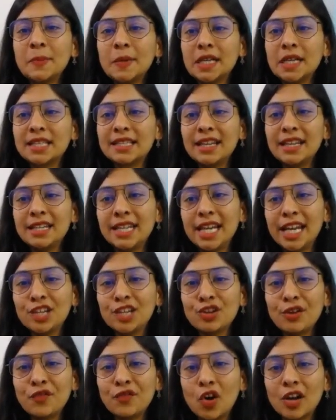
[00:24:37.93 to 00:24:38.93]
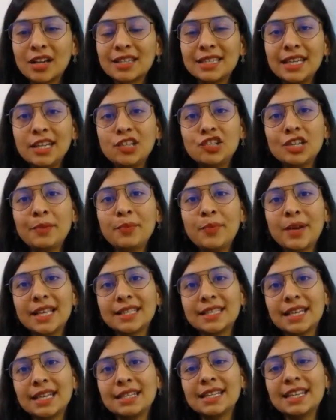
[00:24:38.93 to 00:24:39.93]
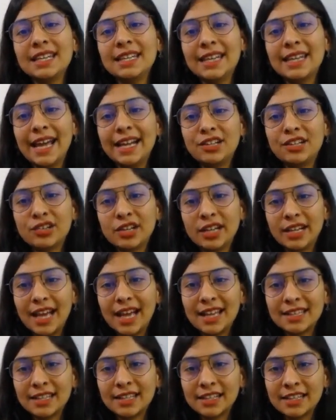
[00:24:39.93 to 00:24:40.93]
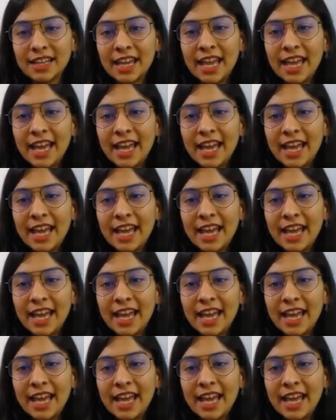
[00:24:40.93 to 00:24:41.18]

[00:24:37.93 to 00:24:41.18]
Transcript: percentage of oxygen present in nitric acid